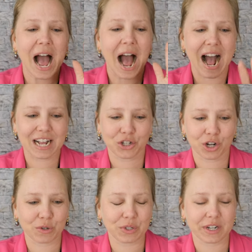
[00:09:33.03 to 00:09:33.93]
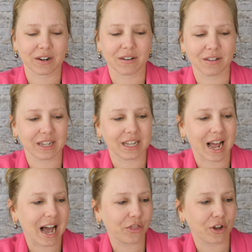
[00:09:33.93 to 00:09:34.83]
I chose Tara Lynn.
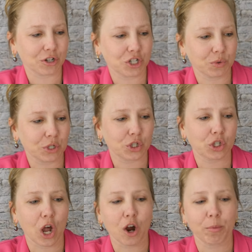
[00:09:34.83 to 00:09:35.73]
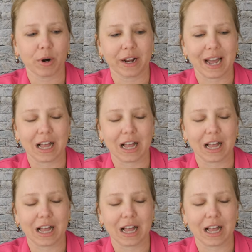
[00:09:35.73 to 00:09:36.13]
I thought she was so pretty.